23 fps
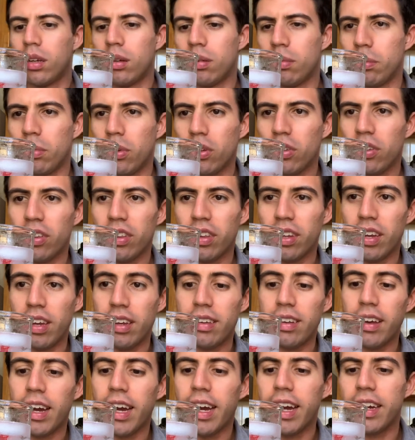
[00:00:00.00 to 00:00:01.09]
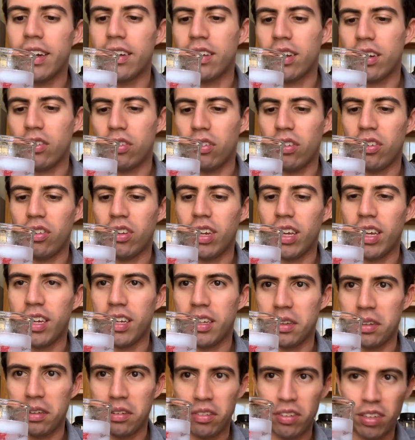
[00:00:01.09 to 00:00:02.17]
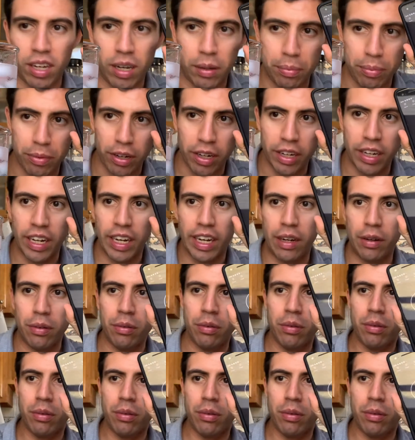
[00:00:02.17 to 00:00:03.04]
Most of the dye is actually staying at the top right now.